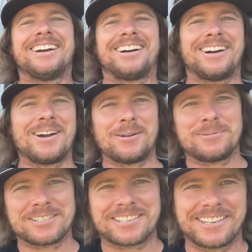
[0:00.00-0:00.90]
I'm
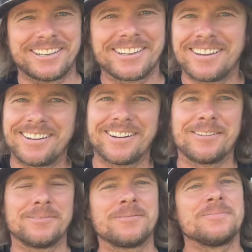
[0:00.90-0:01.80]
just kidding.
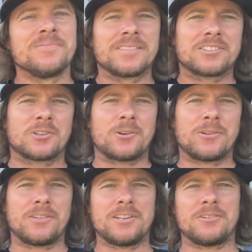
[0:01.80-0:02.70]
So a
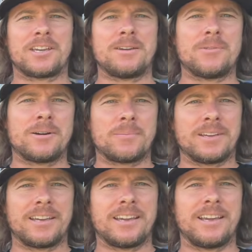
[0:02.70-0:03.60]
video came up
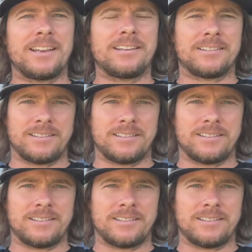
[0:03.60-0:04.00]
and